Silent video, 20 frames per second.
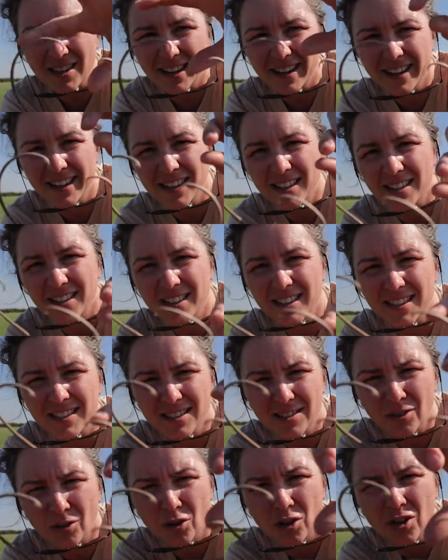right here,
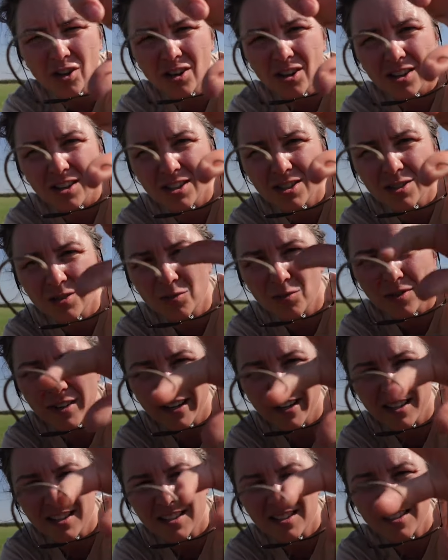these little hooks will
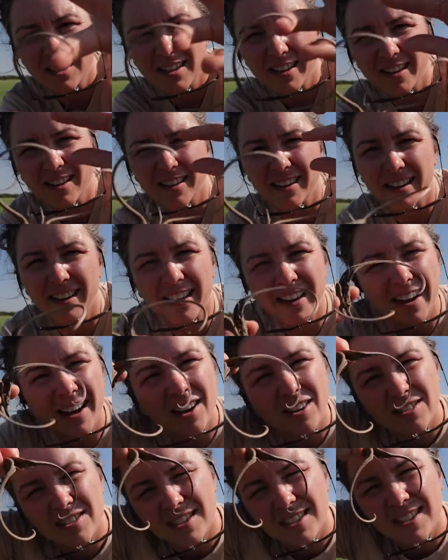get stuck on a
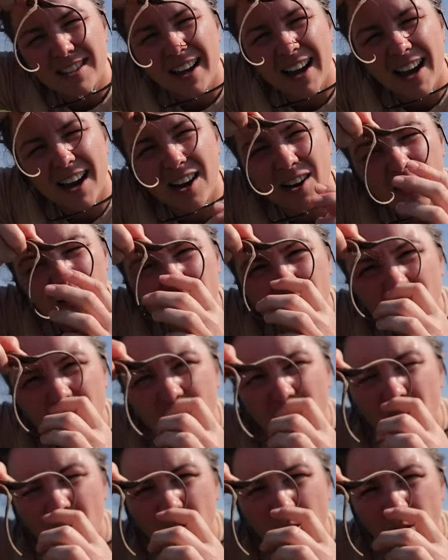cow's snout
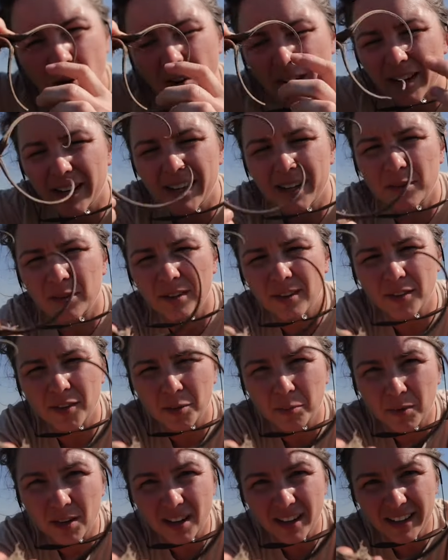or anywhere on
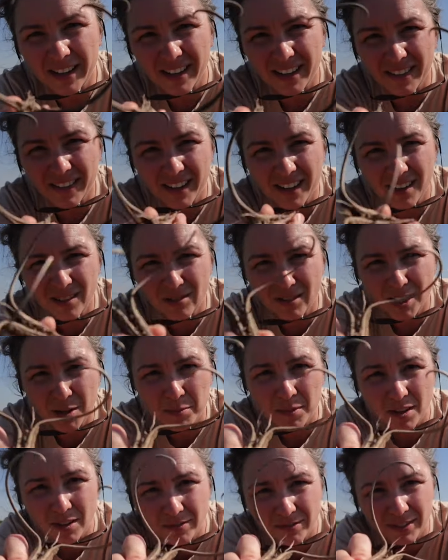their body and they don't
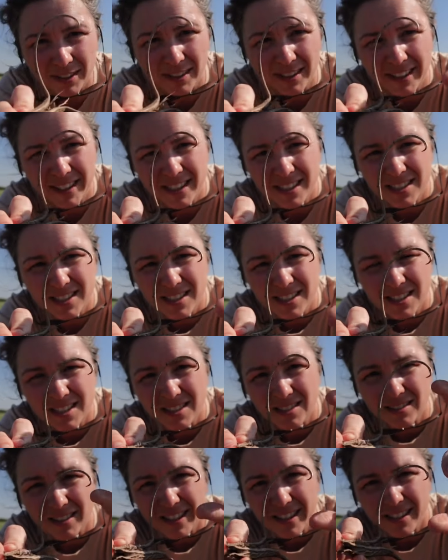come off very easy.
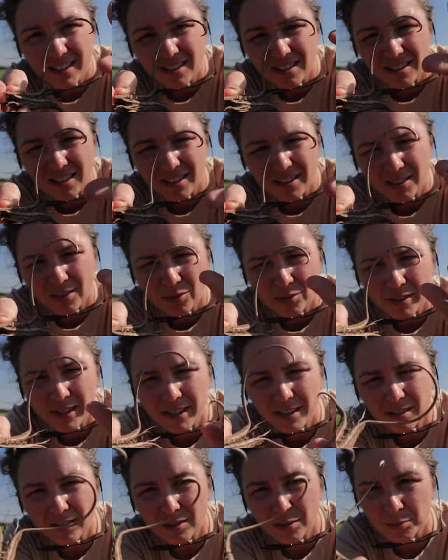So they are
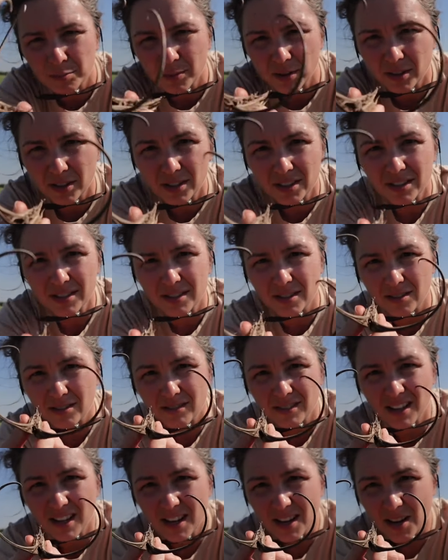annoying little boogers. So
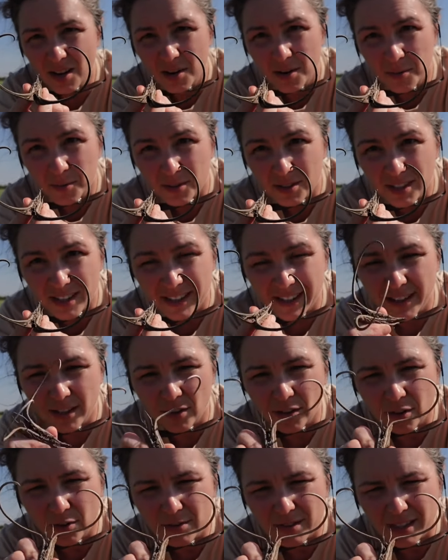we're trying to
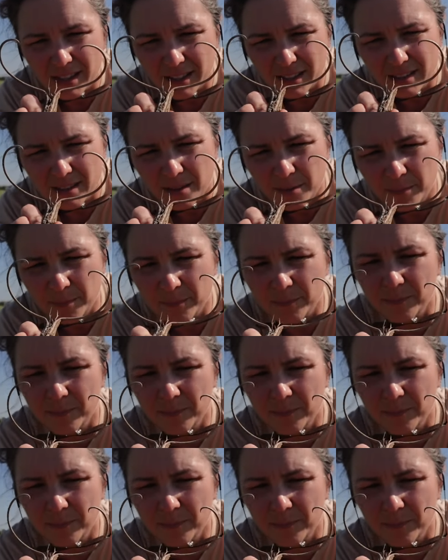kill those things.